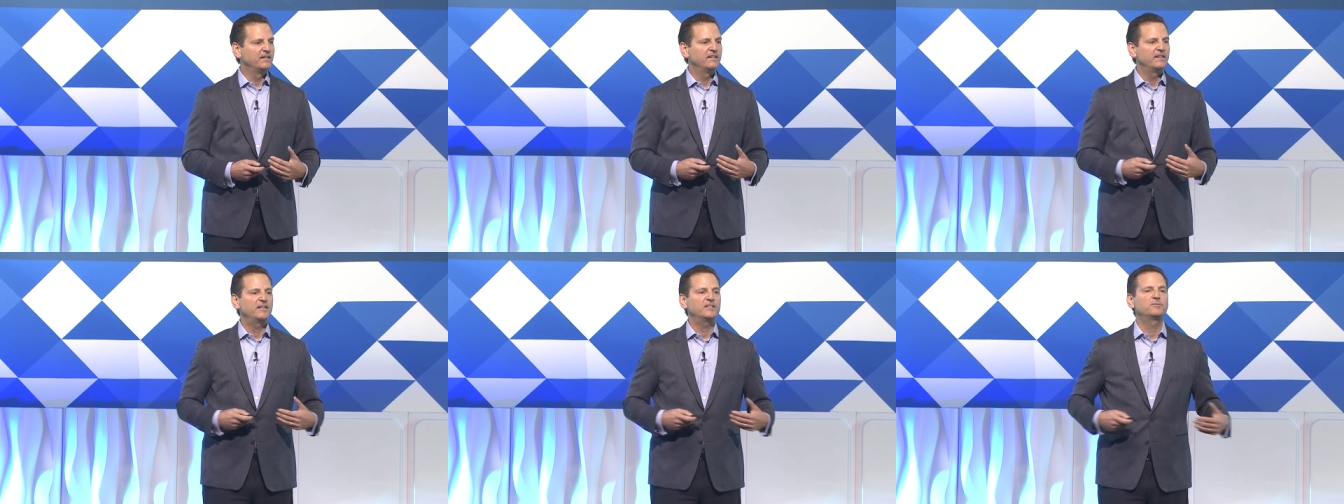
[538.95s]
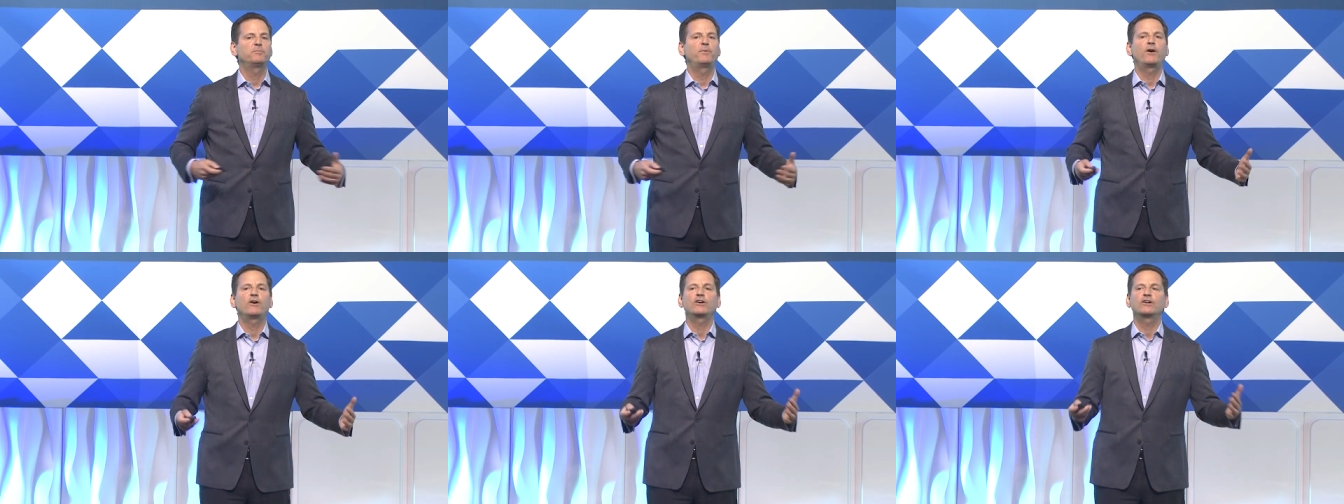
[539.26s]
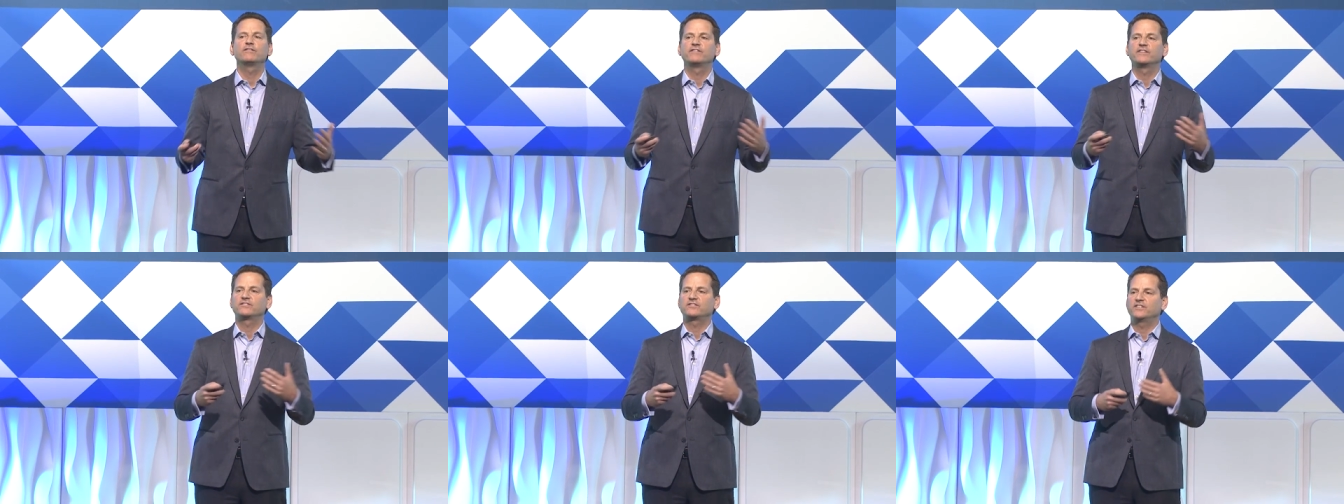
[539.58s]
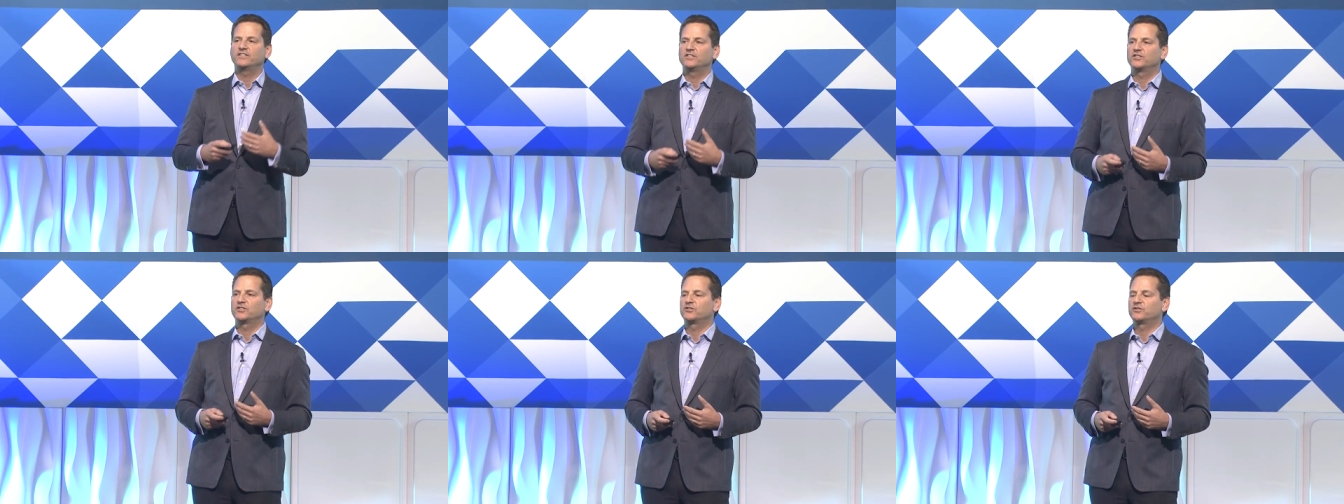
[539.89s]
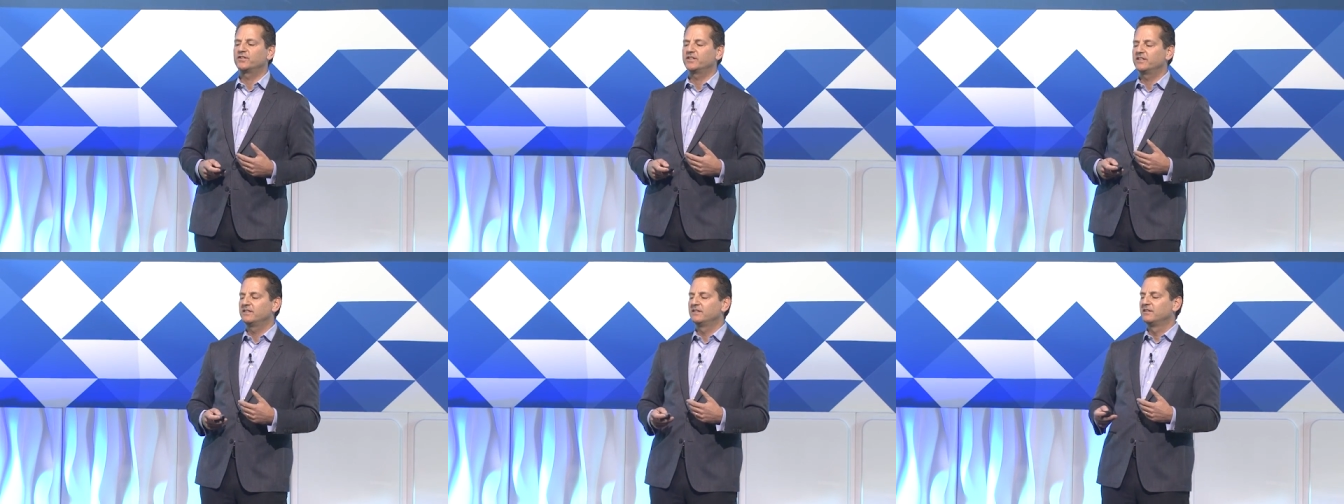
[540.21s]
as part of this
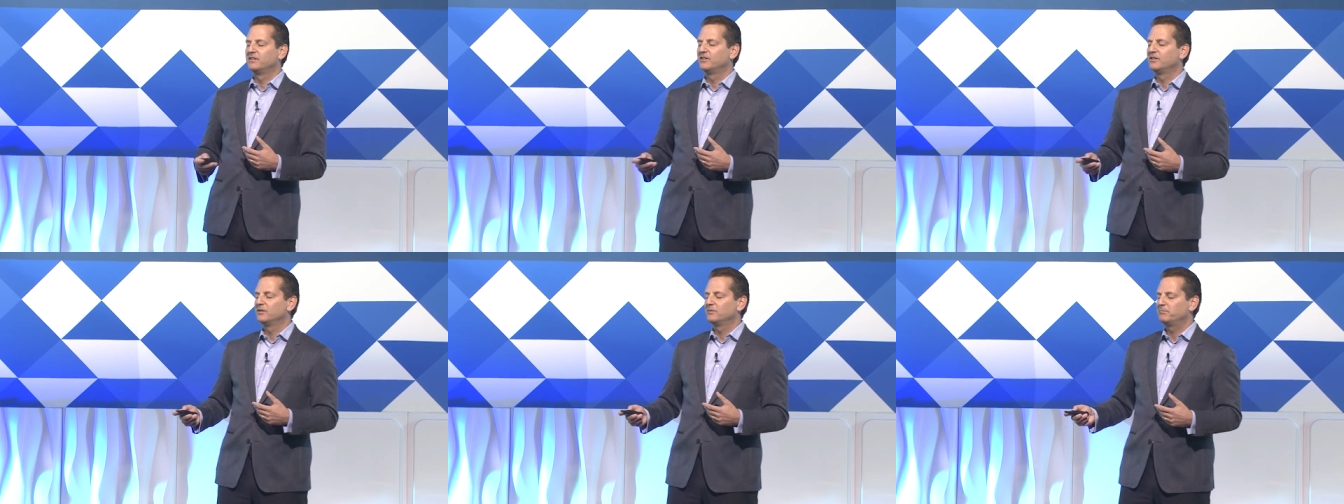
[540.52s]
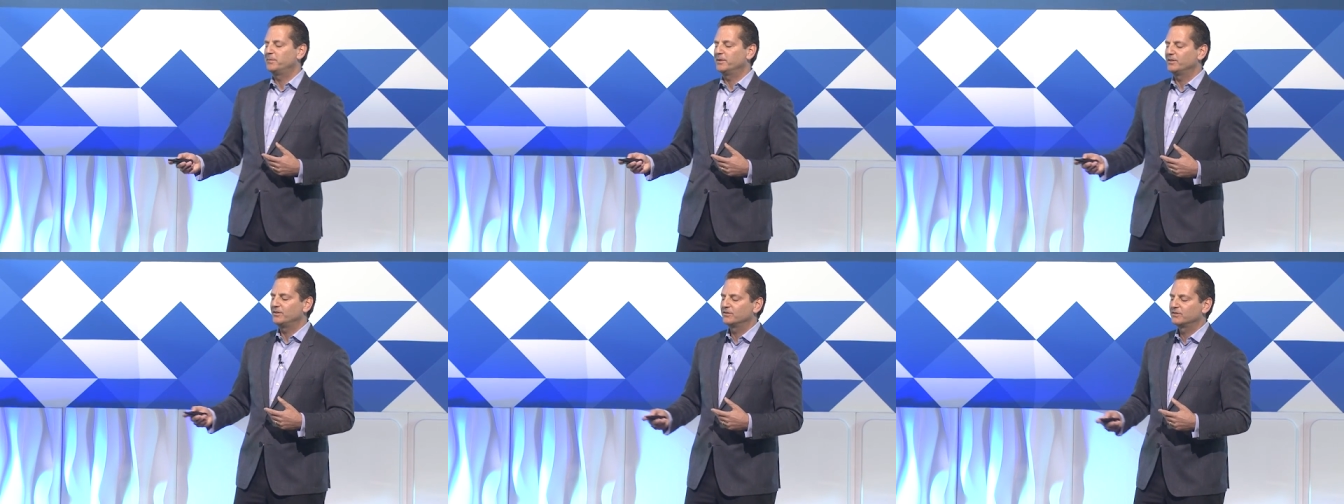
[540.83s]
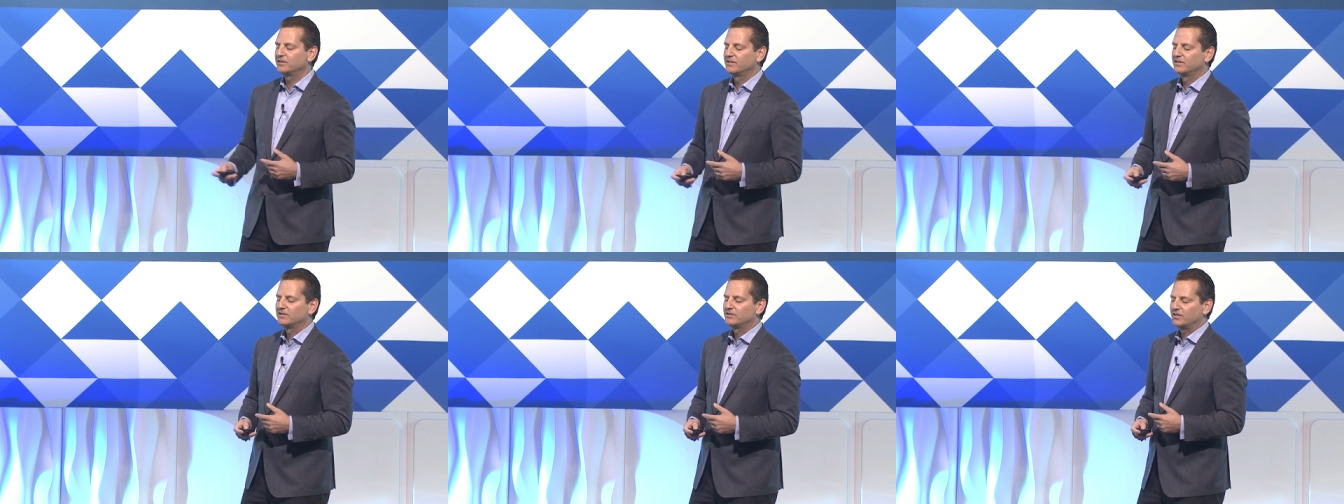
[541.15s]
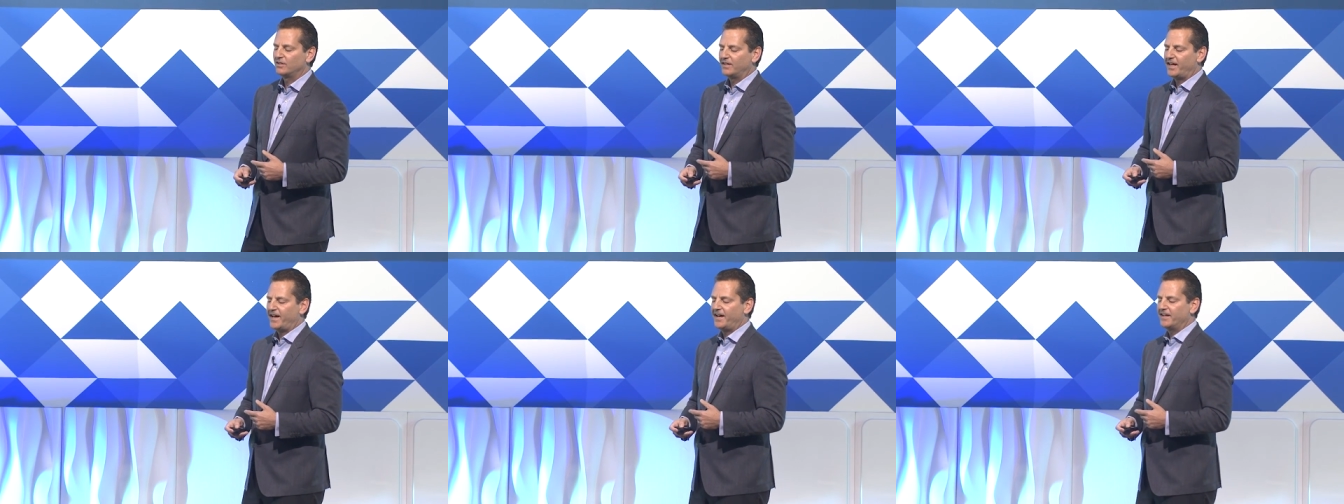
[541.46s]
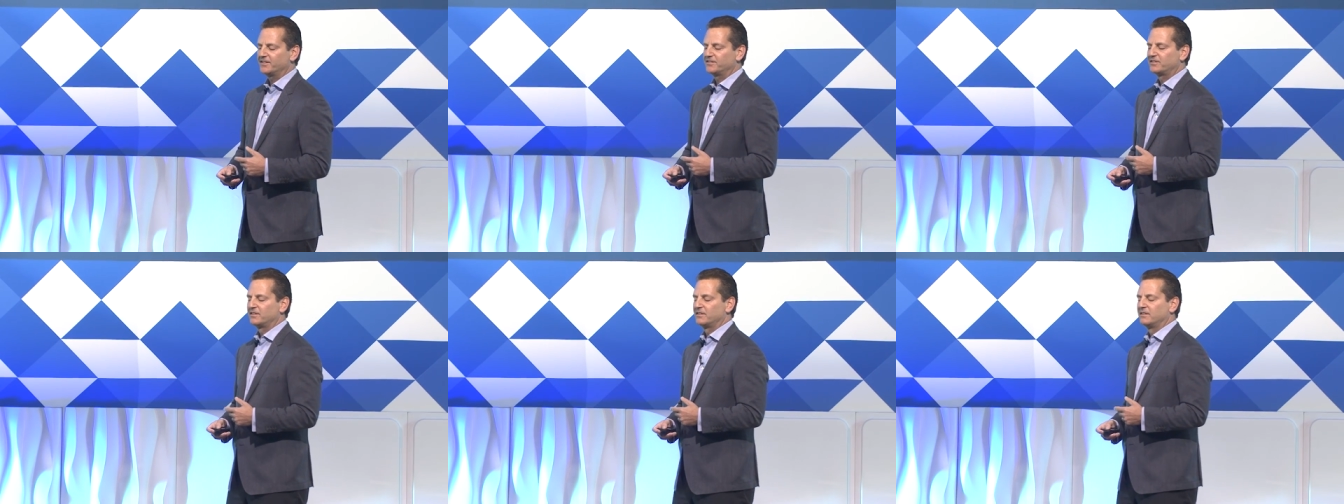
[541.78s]
industry built to
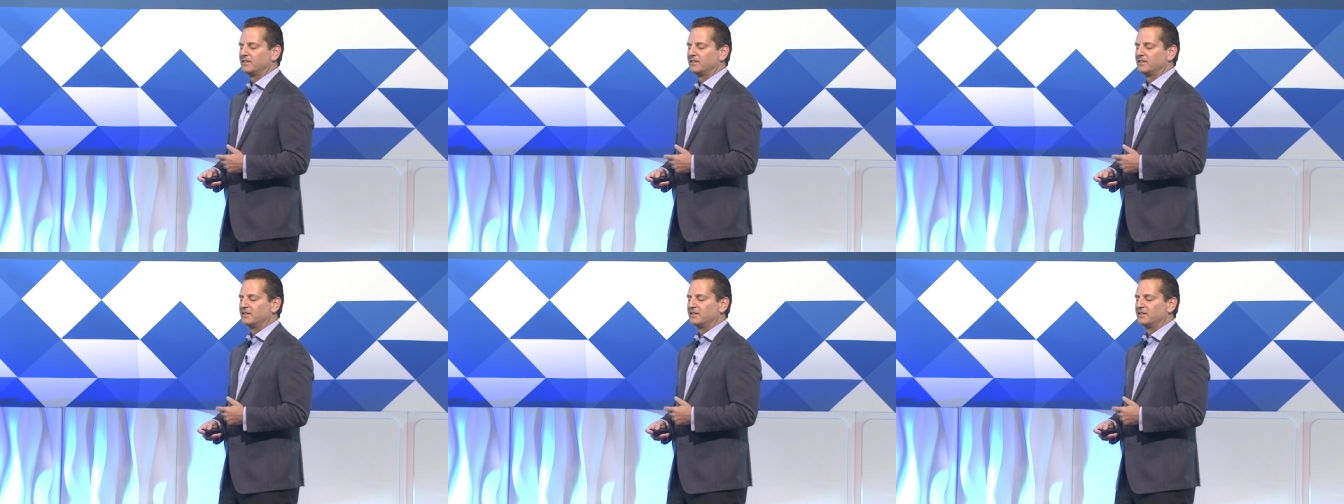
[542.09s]
last.